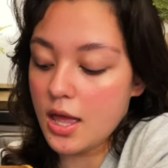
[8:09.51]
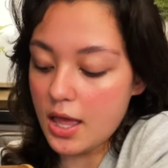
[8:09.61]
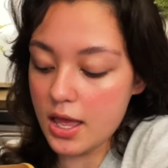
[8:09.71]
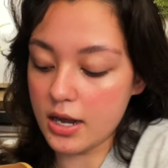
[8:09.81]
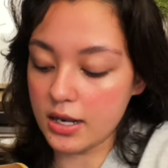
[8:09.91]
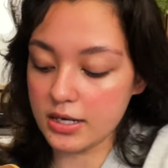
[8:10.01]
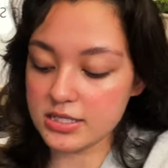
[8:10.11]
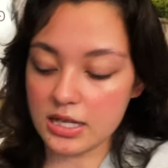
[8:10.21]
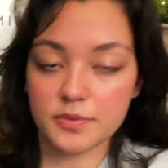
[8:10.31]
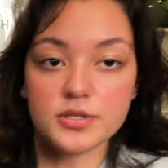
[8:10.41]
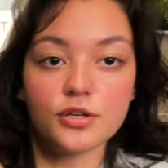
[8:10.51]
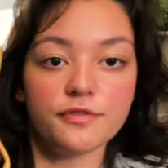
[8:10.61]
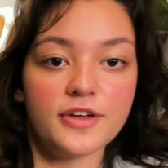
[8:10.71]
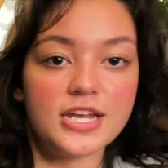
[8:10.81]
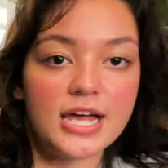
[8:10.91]
And it is able to
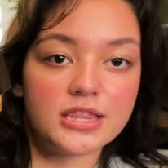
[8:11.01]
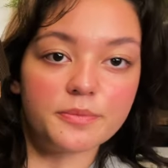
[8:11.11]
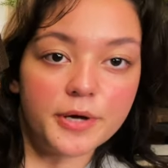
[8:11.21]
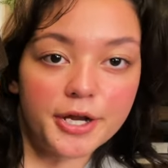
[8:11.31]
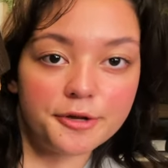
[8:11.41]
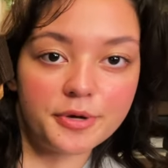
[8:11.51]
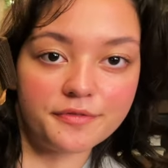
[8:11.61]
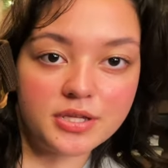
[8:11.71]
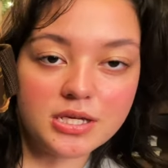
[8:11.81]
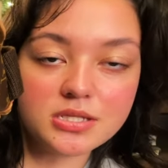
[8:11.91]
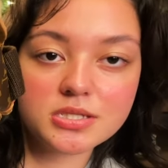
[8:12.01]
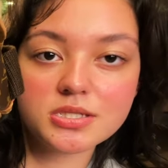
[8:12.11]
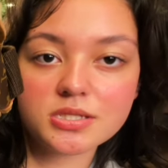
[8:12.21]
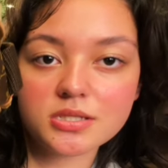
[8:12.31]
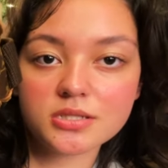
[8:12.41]
fit at the bottom of this